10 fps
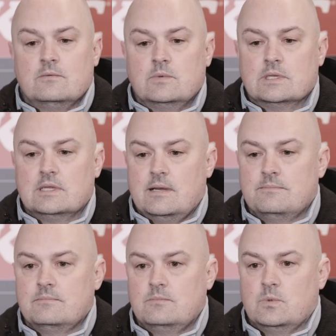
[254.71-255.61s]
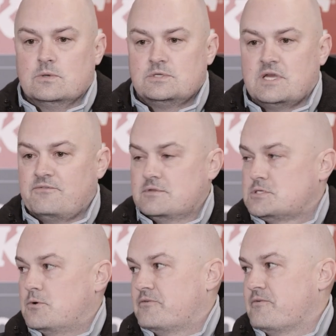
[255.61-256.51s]
we'll shuffle the
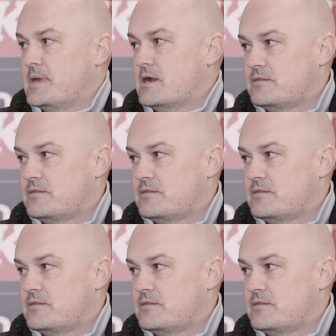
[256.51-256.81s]
squad from there.